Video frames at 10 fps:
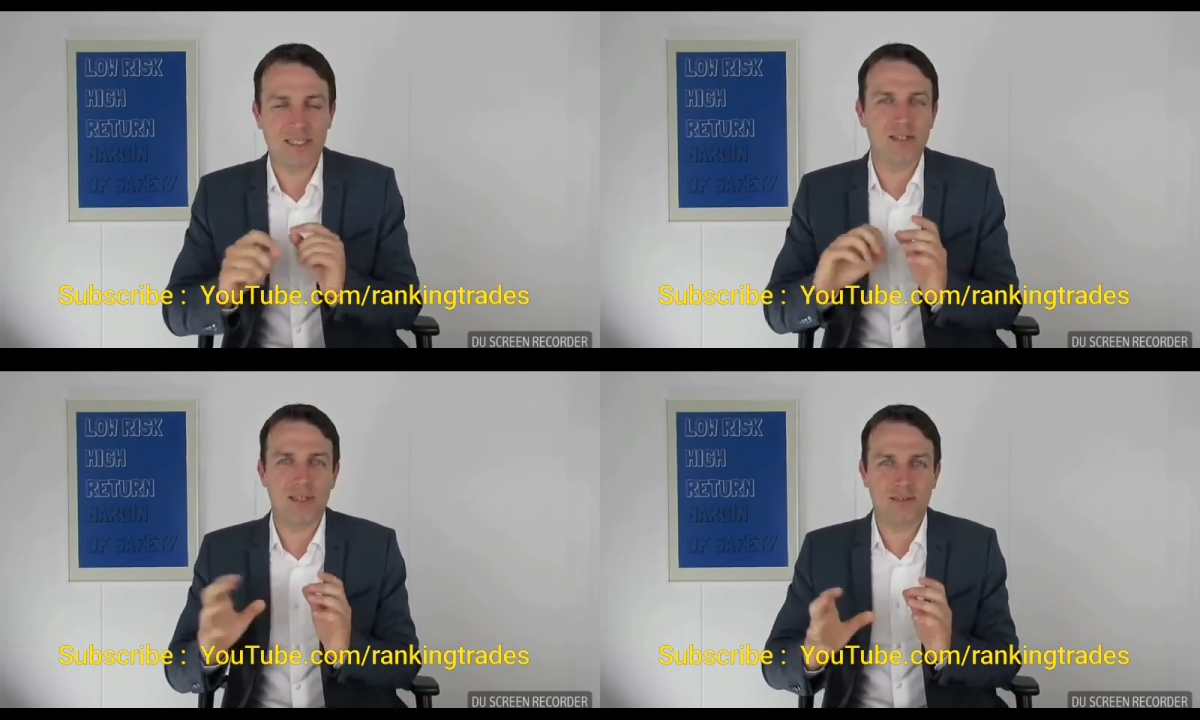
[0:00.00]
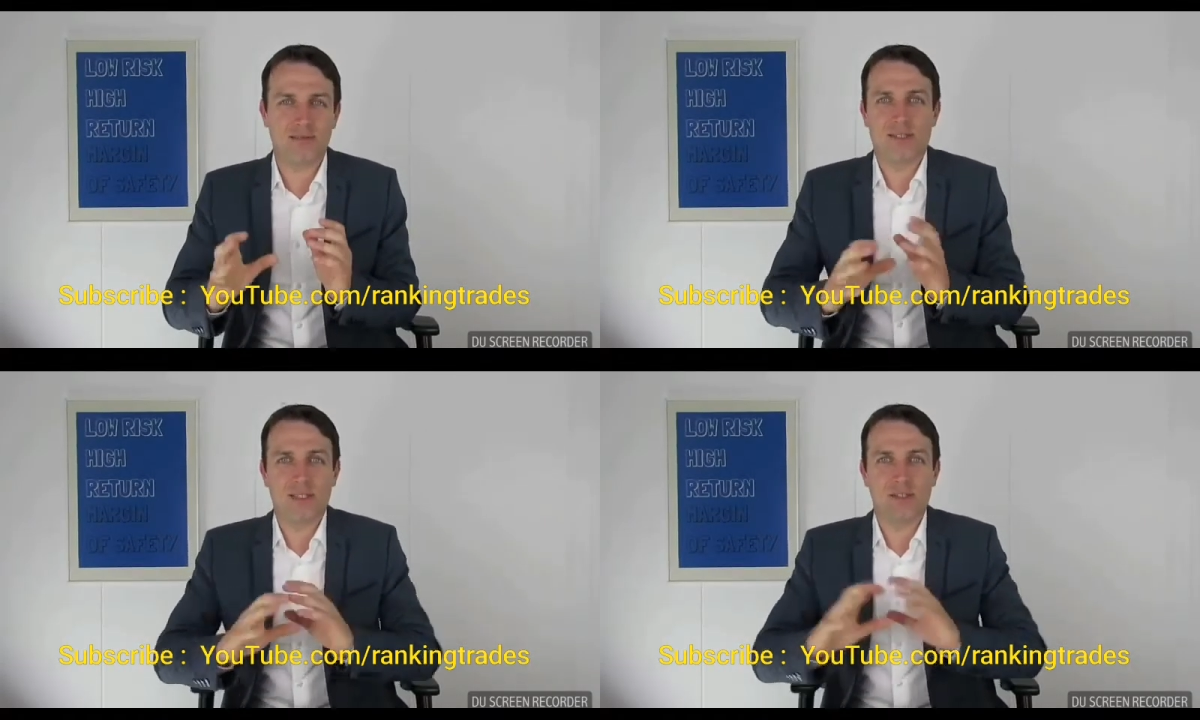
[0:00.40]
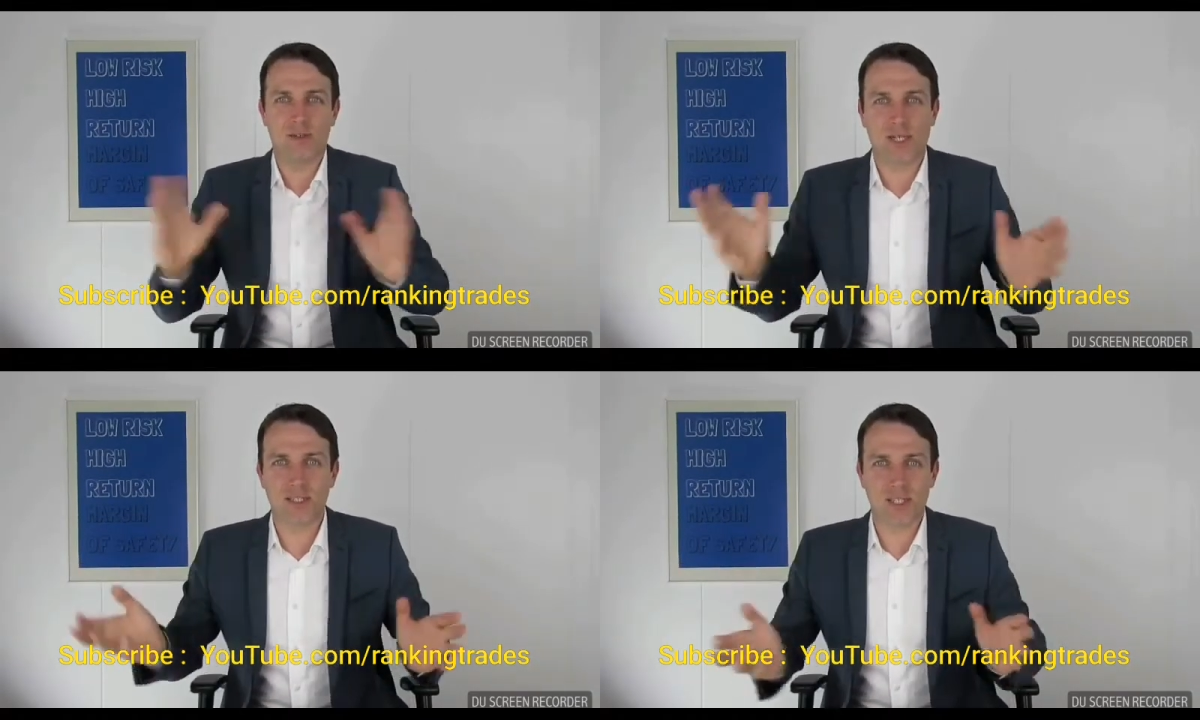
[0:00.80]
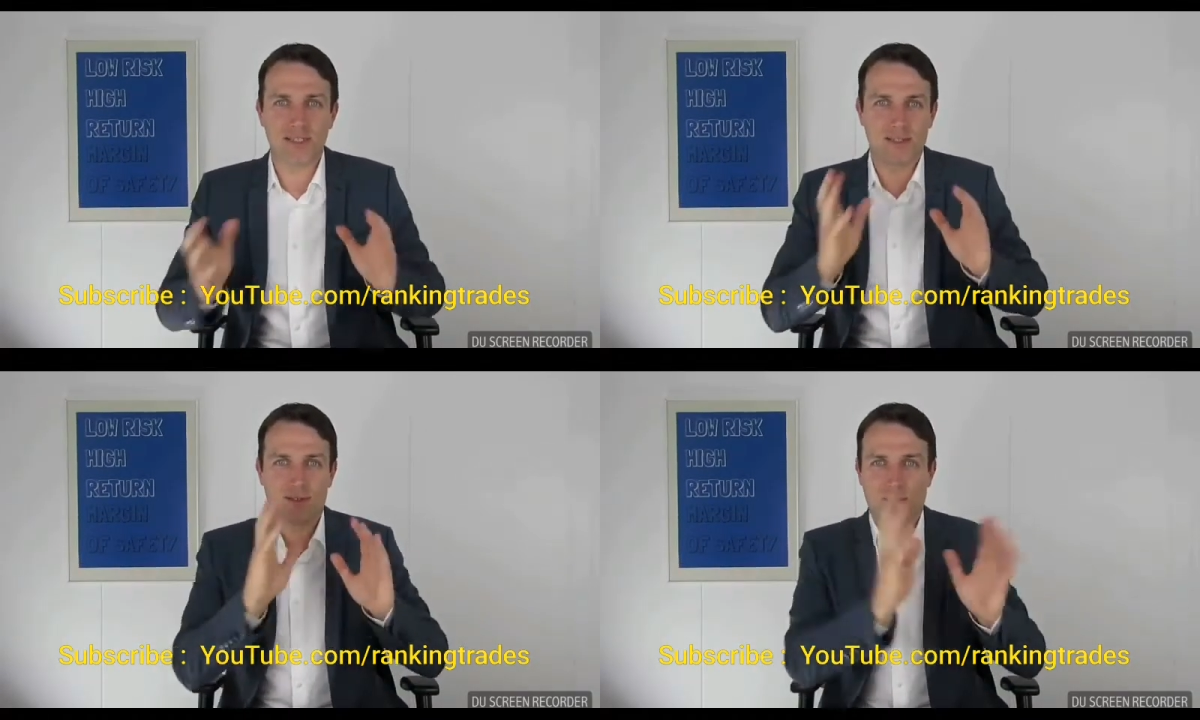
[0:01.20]
It's not that you can
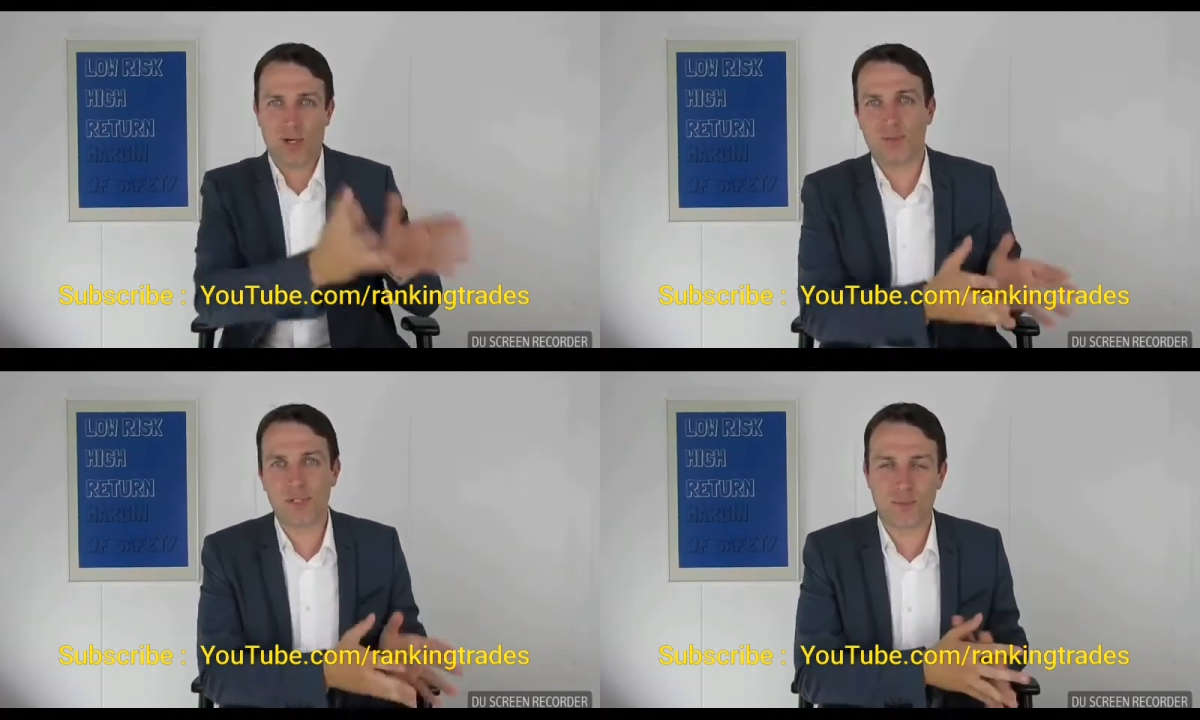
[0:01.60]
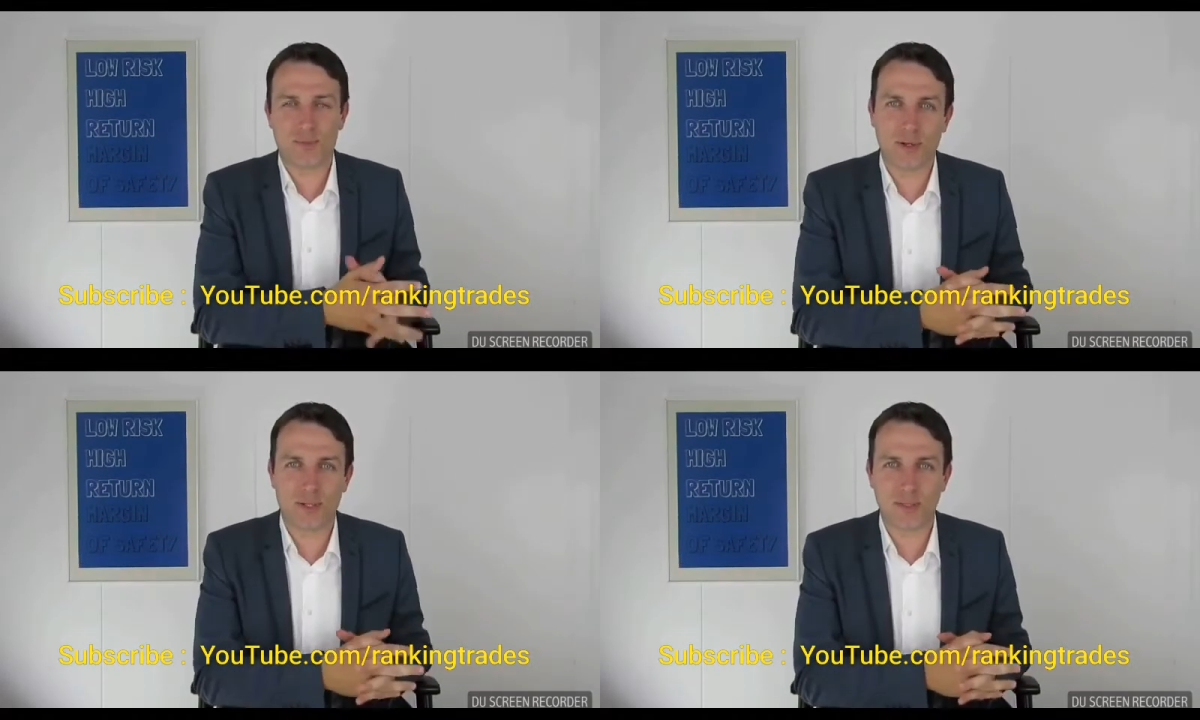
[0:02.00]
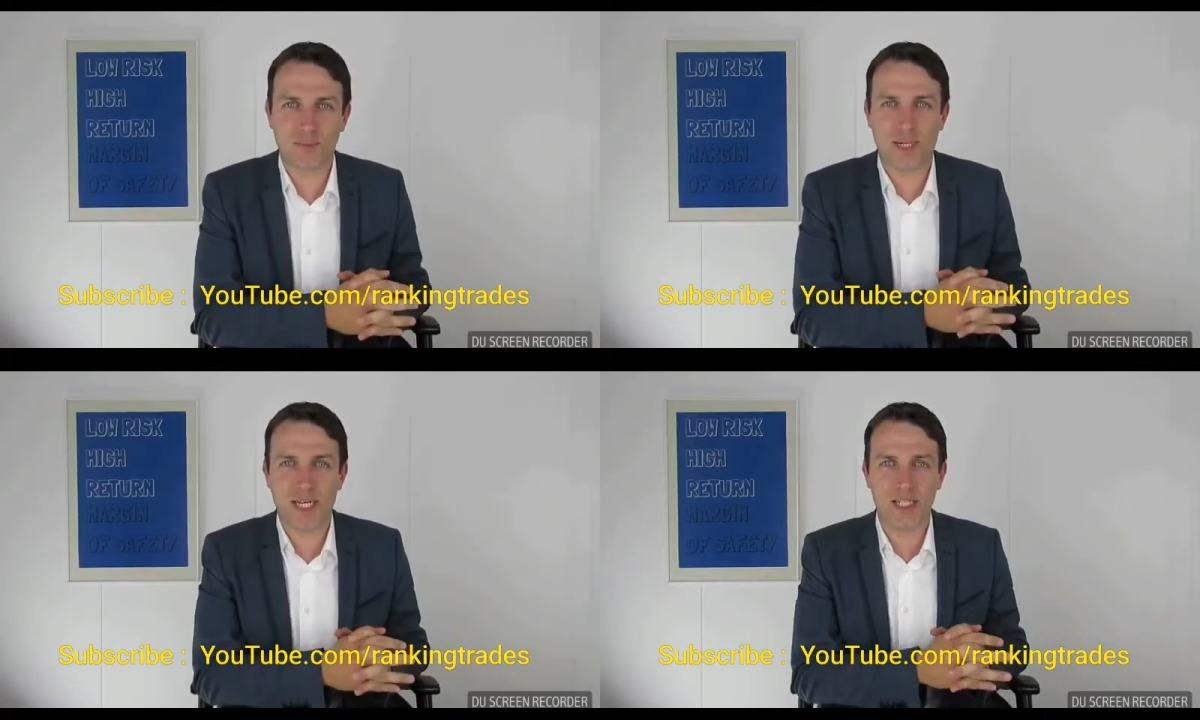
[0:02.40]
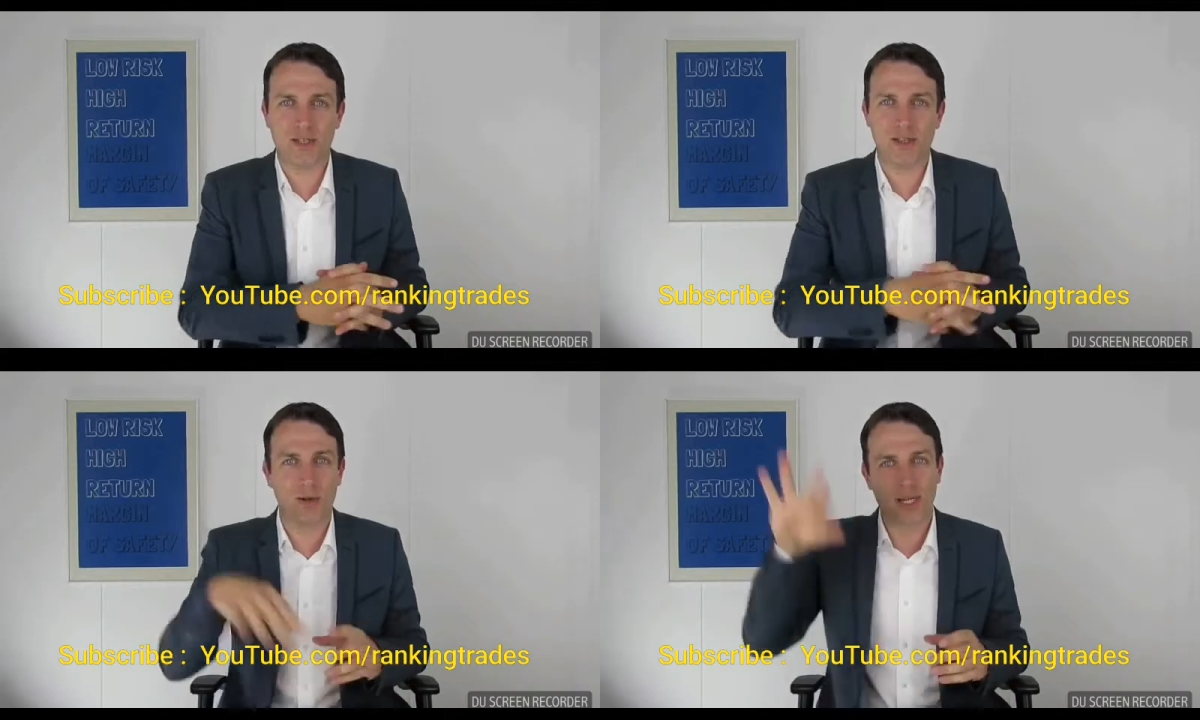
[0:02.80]
just go on your broker's page
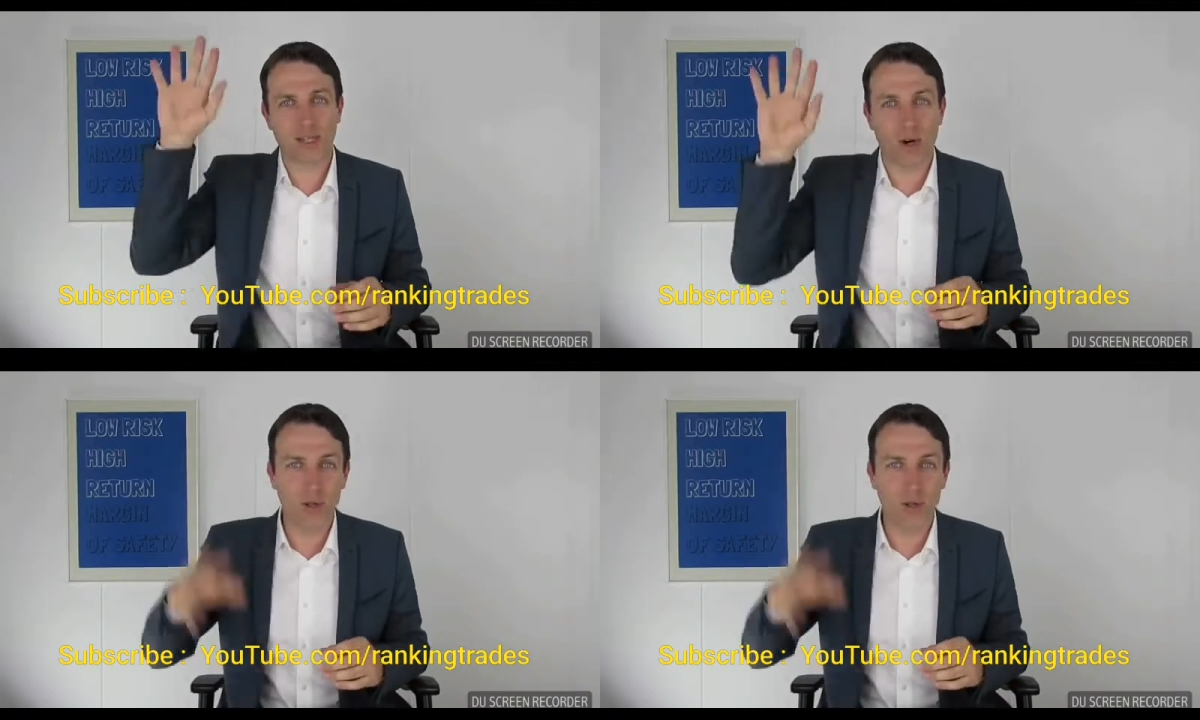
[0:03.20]
and look at